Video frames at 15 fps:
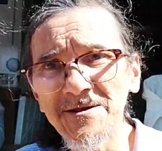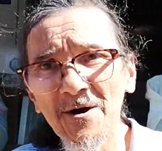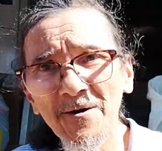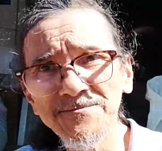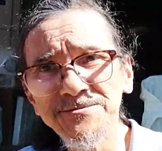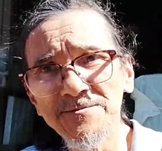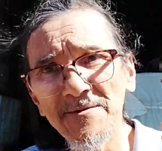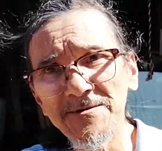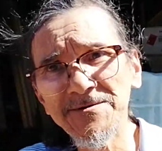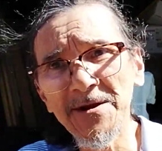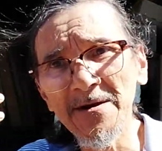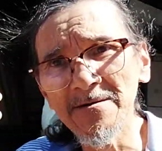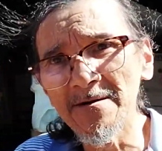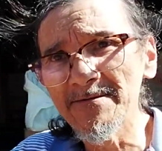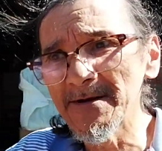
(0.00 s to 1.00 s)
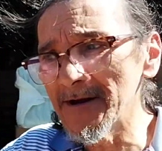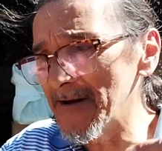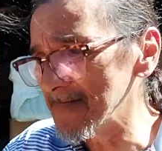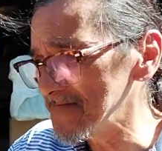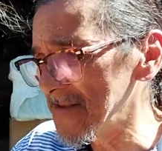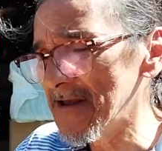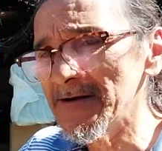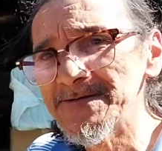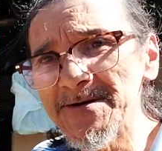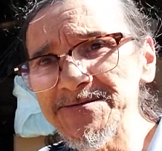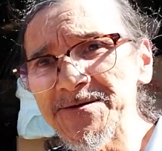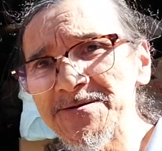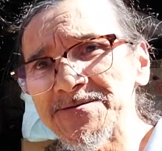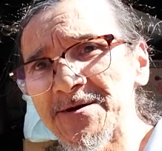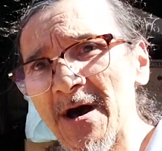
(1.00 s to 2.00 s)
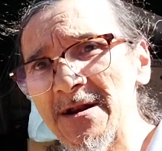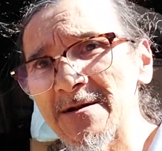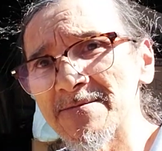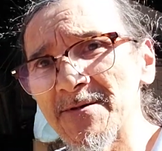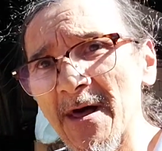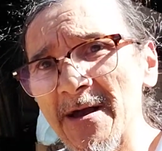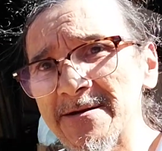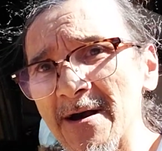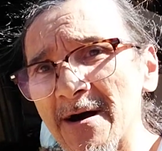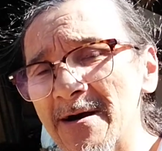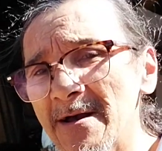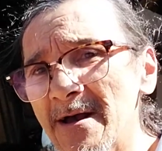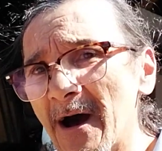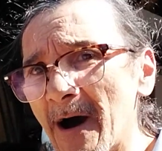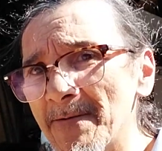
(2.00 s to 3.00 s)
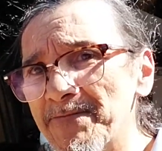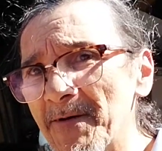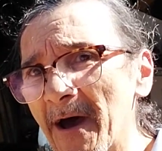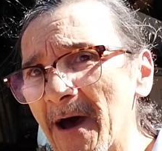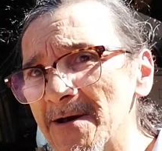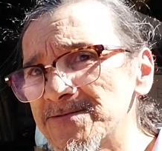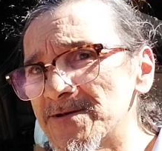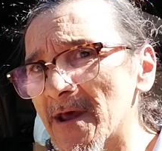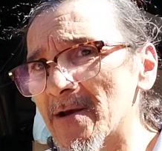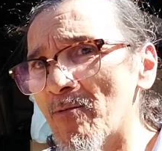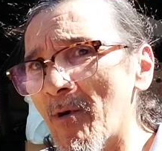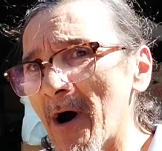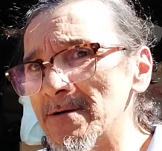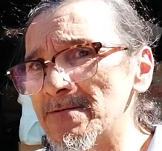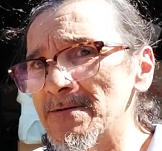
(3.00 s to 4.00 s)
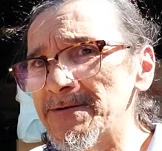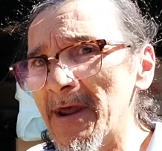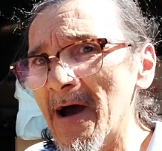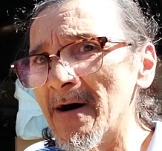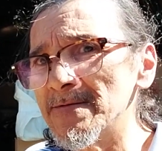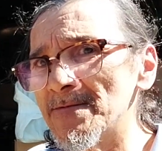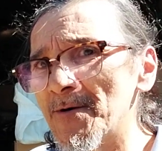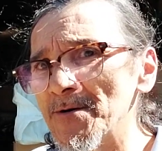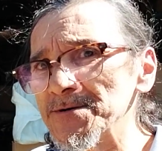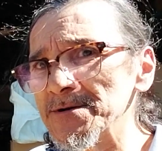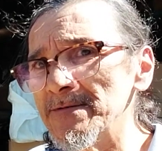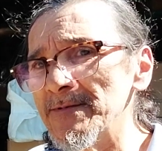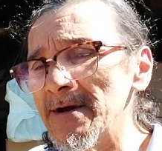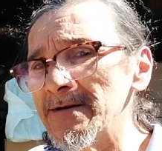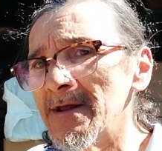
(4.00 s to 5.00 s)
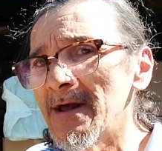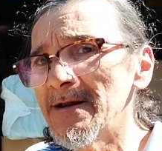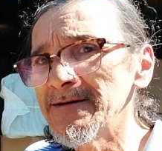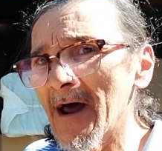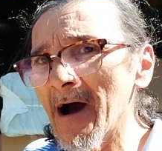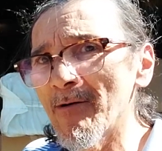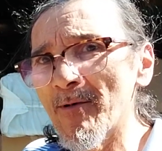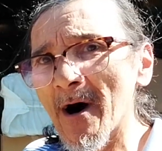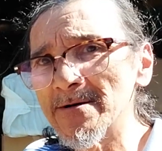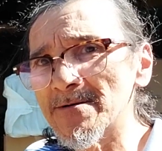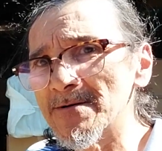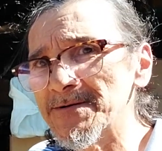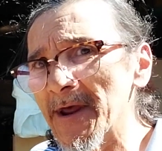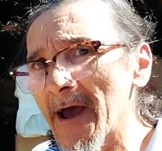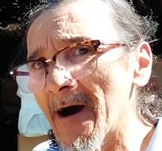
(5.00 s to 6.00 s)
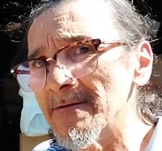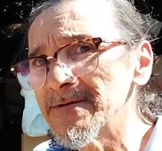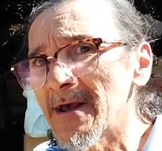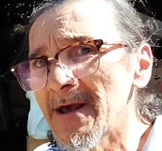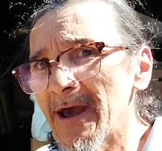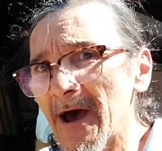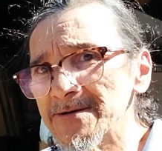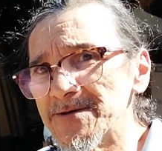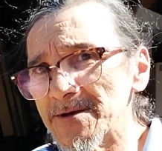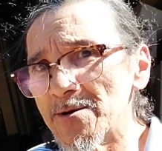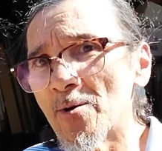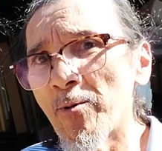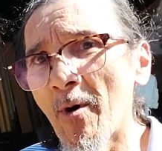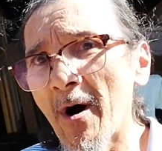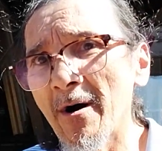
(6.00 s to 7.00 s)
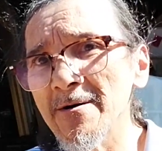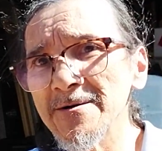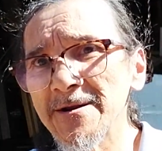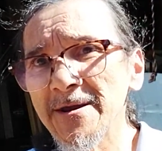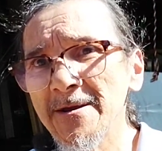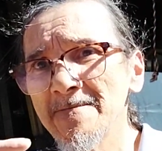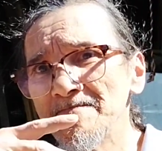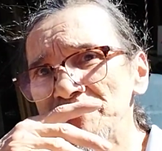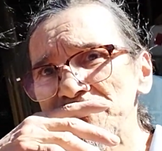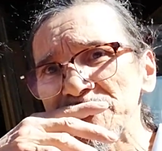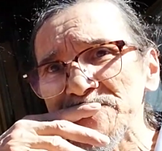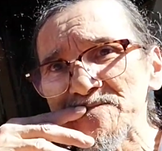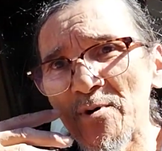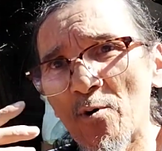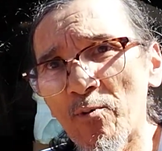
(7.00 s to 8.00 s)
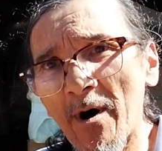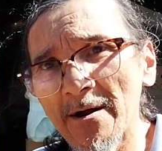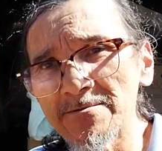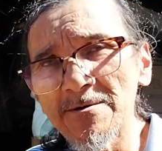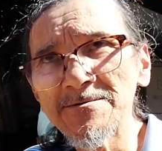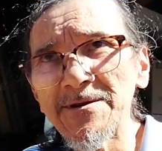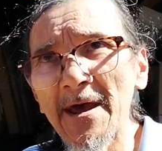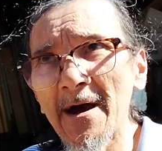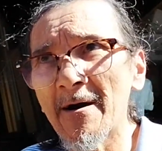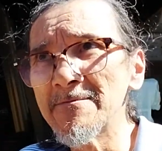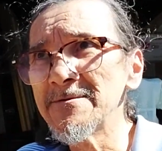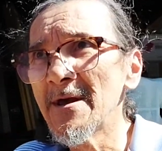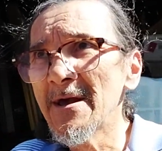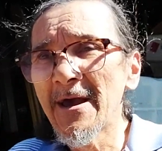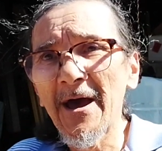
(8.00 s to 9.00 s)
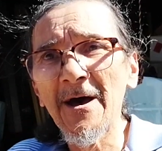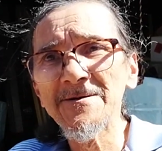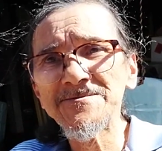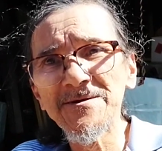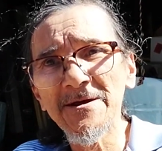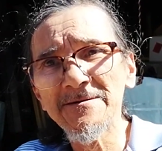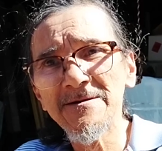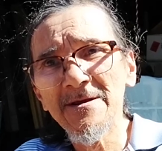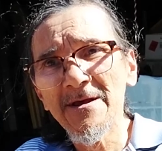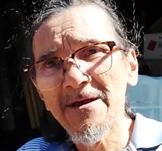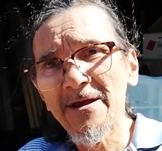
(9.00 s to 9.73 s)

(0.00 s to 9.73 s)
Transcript: the ultimate tier of it. This is kind of like a fast, watered down version of it. Not watered down as in quality, but watered down as in